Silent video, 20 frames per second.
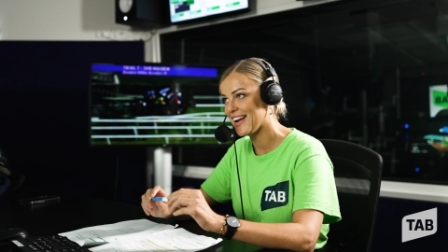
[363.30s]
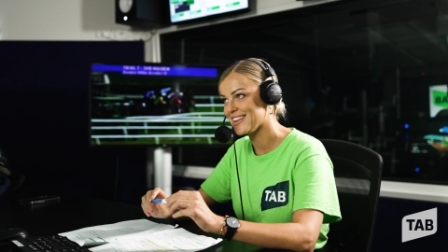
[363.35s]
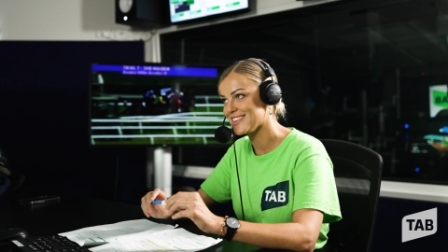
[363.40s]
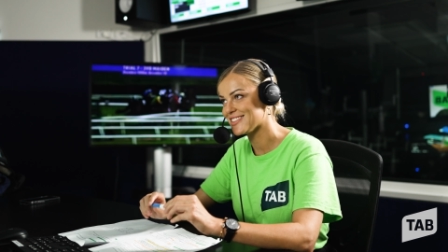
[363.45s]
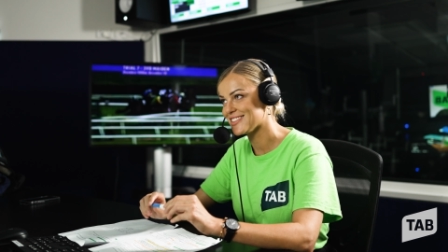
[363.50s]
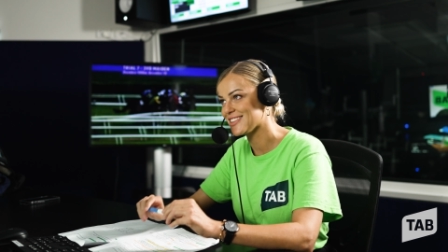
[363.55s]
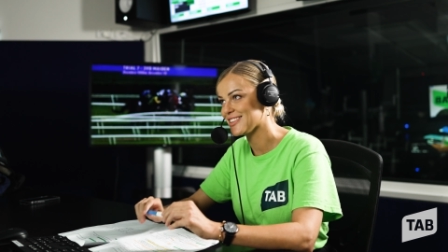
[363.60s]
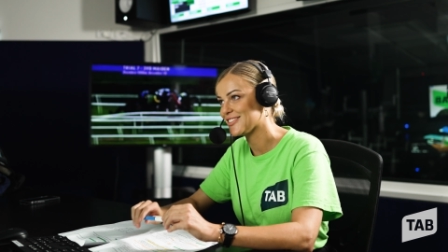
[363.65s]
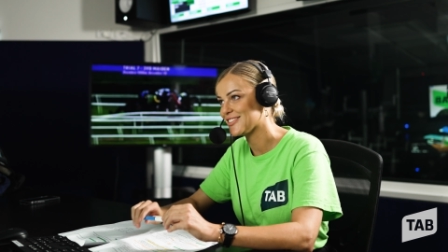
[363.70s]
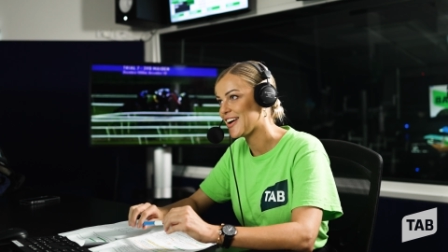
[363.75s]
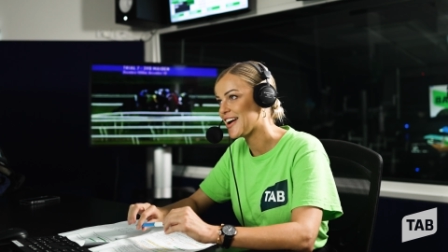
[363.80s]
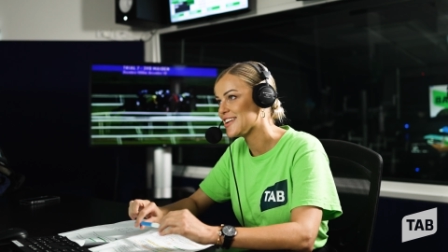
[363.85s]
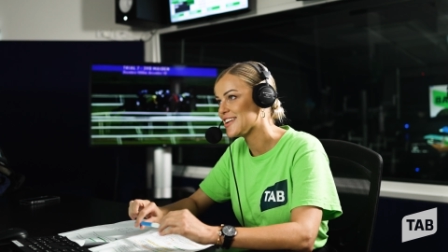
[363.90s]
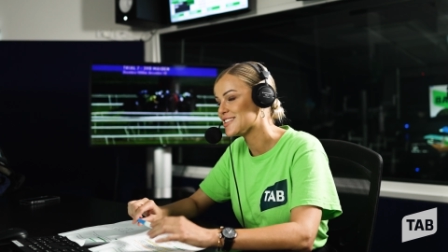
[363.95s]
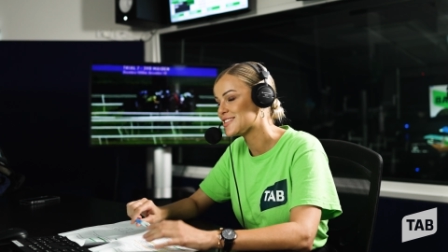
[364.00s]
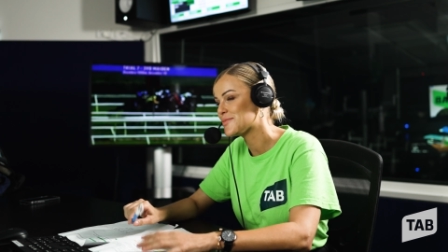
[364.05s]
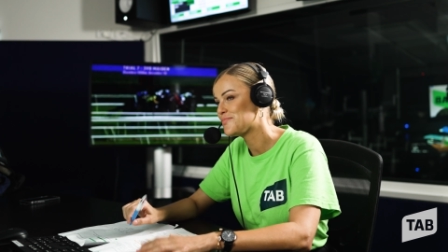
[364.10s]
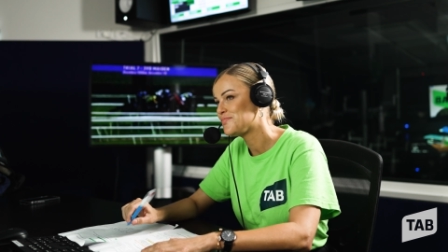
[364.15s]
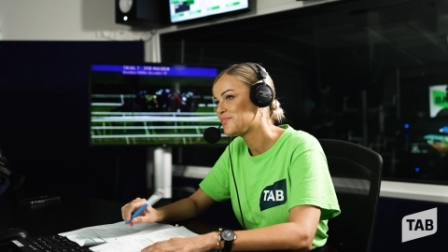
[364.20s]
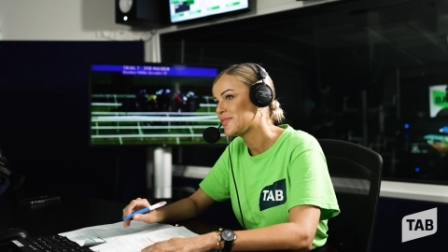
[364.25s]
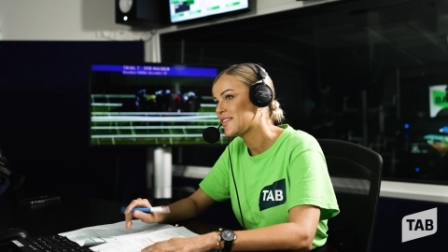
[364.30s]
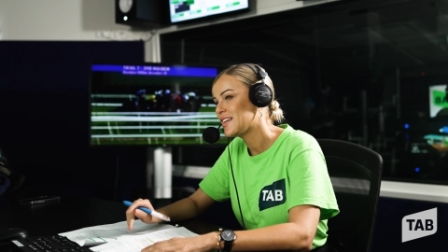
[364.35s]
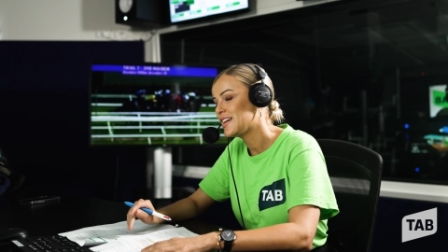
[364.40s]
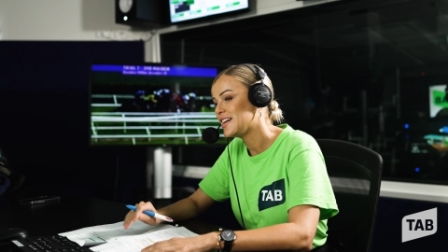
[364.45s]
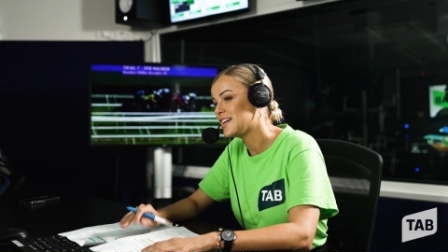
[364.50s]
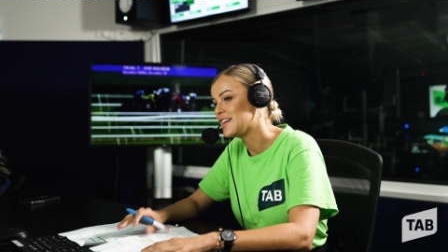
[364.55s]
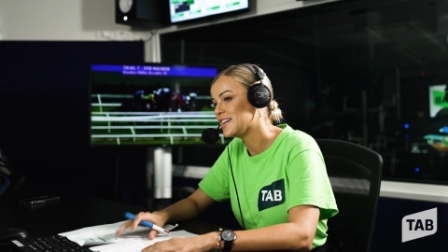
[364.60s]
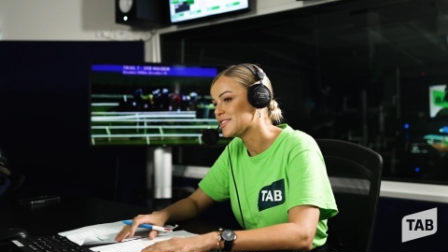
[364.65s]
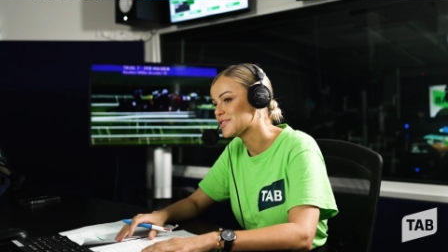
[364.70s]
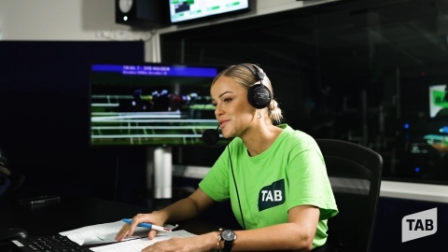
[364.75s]
into the race.
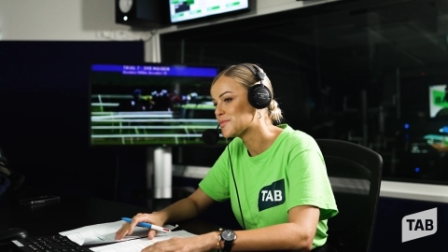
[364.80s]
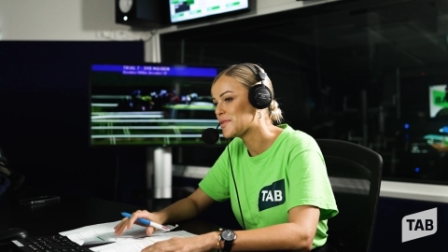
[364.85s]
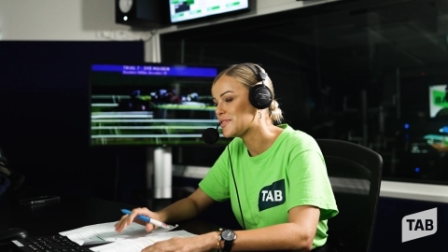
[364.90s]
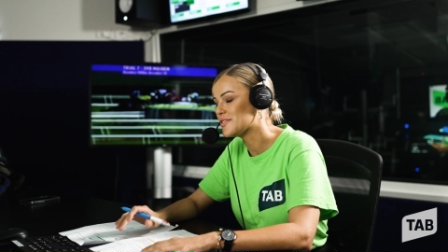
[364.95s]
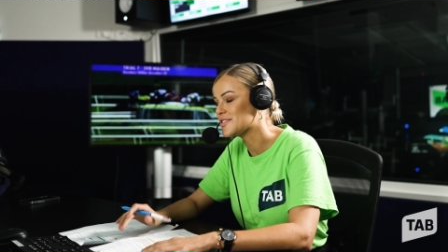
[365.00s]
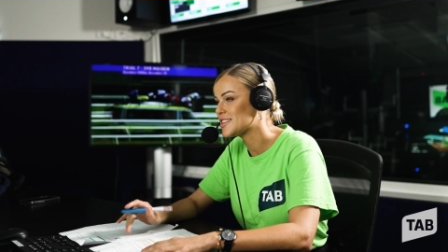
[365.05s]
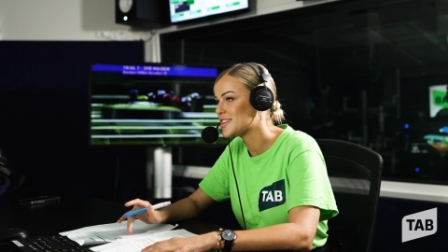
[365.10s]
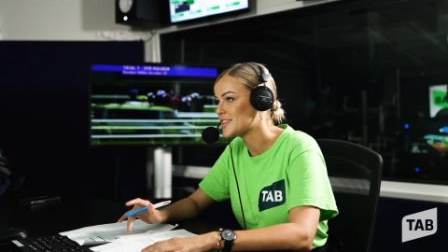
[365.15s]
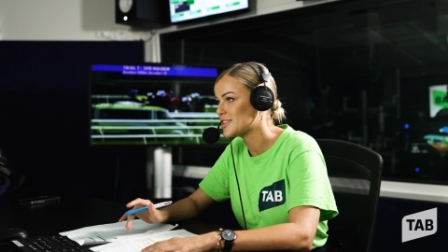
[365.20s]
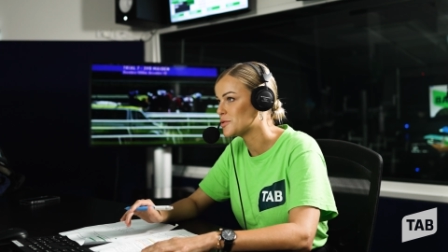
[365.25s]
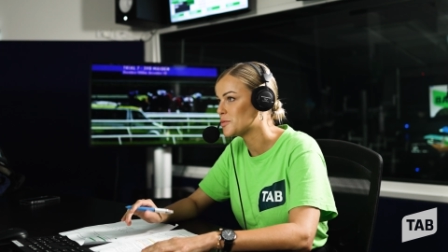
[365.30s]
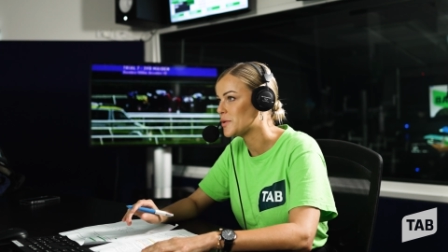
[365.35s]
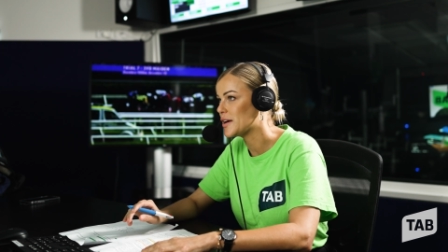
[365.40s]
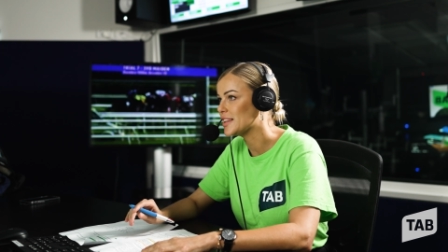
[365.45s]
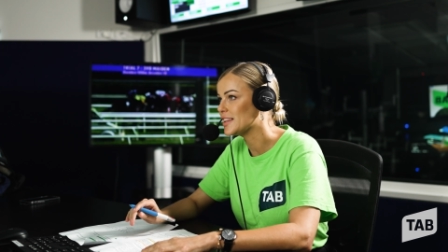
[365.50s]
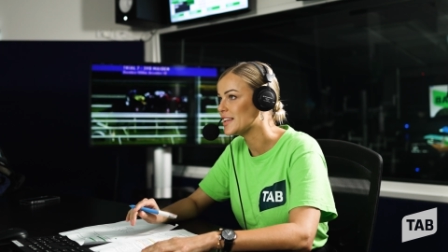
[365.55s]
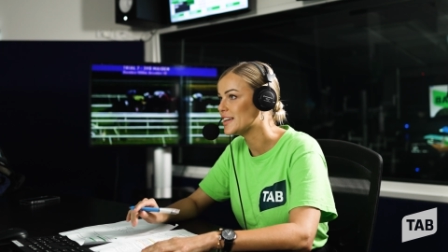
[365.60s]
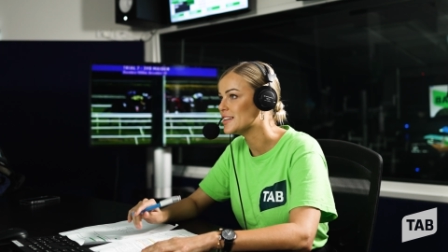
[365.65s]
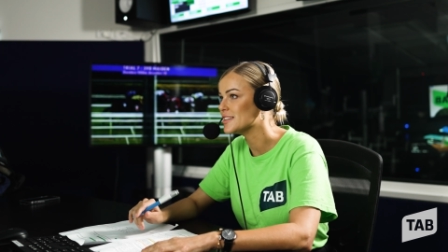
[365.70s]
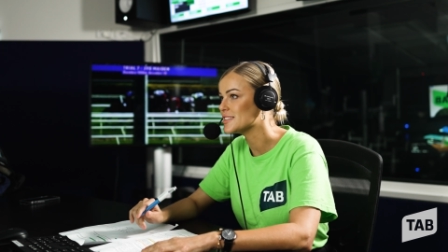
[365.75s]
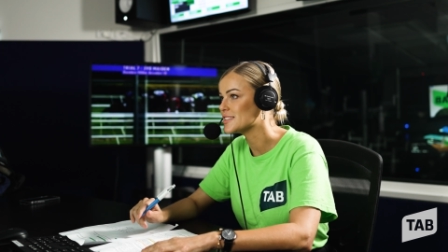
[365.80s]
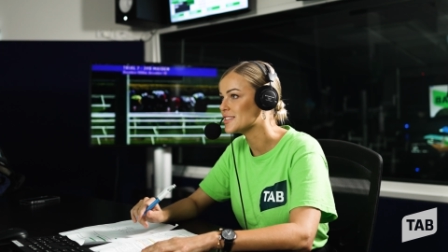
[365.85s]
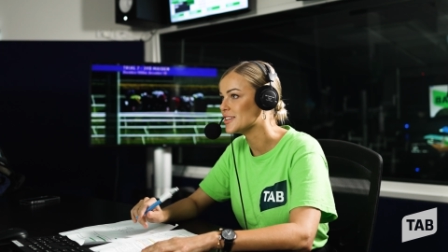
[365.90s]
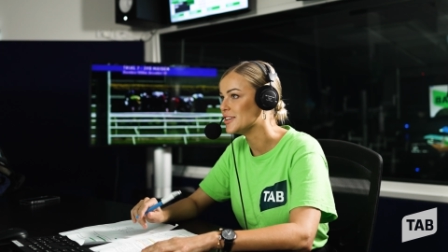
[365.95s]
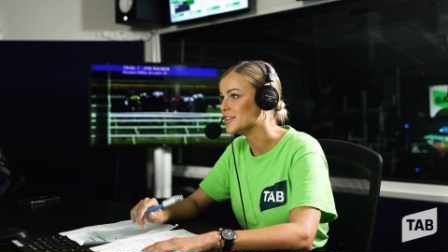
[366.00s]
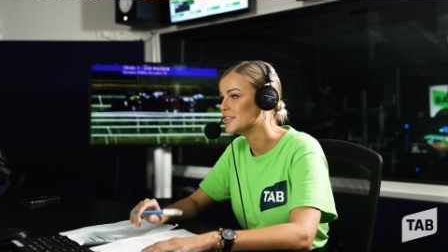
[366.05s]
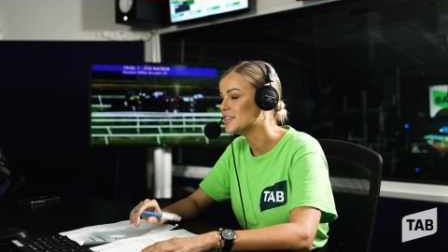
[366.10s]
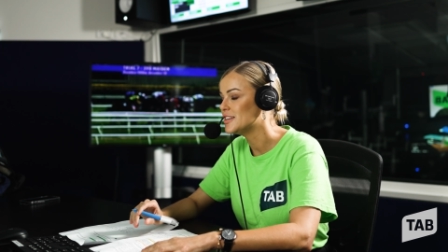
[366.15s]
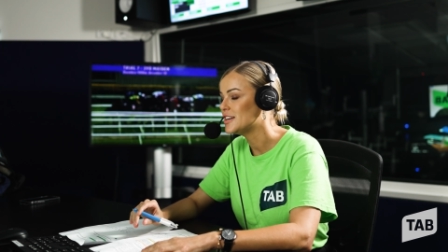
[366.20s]
There's a bit of a tearaway leader, so